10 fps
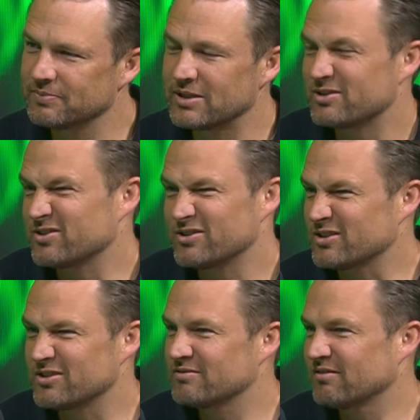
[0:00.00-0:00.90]
Because
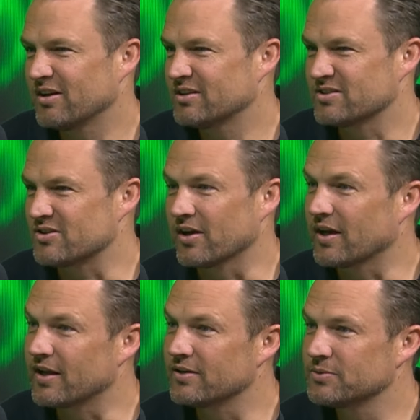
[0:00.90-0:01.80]
I just don't
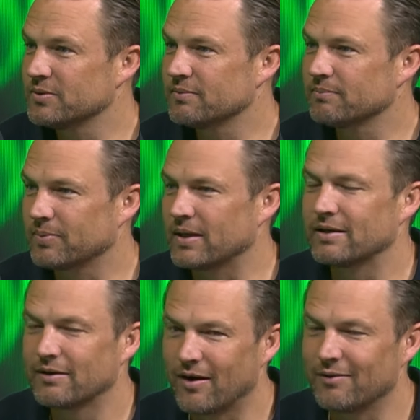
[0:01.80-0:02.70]
get into it. But
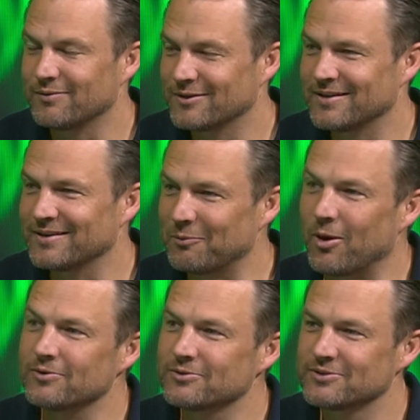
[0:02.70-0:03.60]
I really
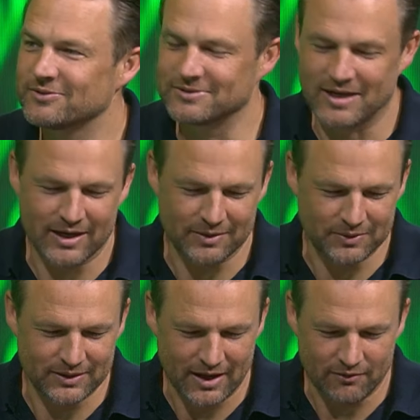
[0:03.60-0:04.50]
was taken
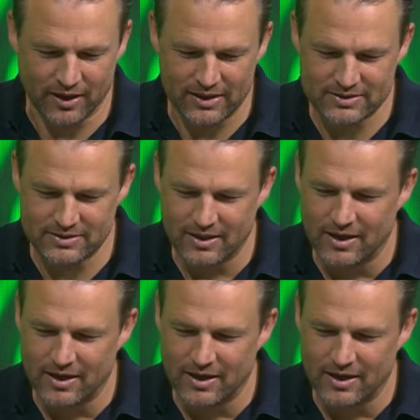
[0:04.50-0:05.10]
with that race.